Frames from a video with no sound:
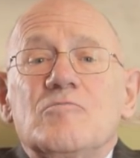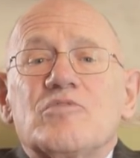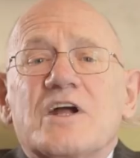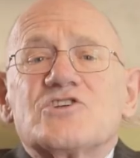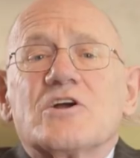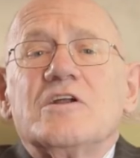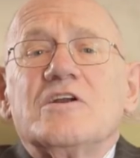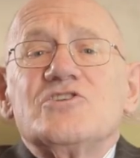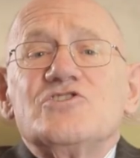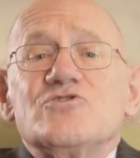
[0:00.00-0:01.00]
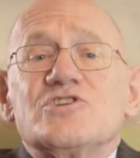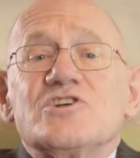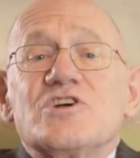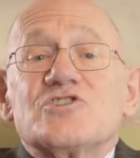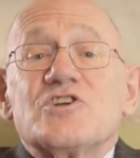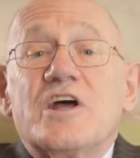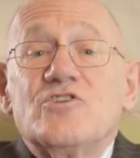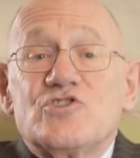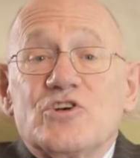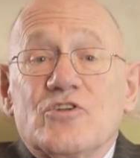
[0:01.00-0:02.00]
Practical English Usage has an
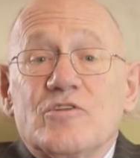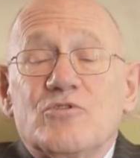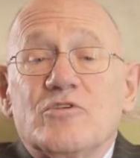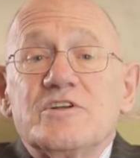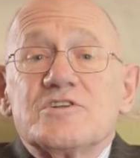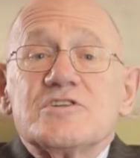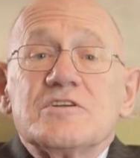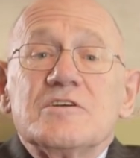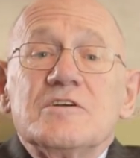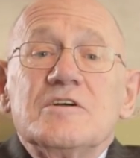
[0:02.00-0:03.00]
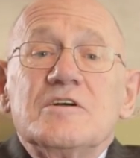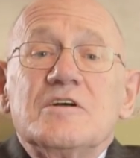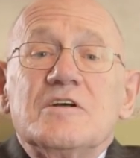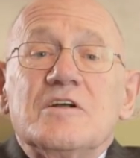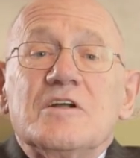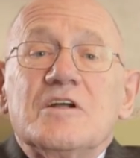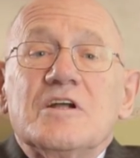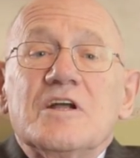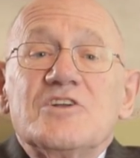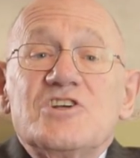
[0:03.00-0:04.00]
entry on the point.
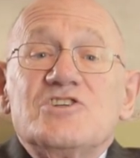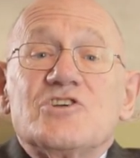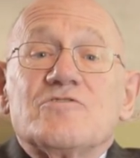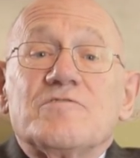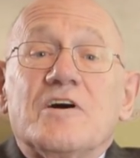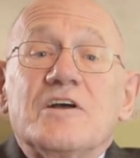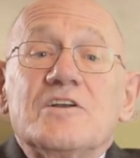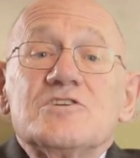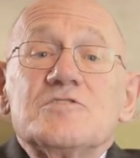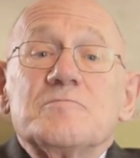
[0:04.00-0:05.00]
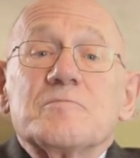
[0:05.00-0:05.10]
It's easy to find.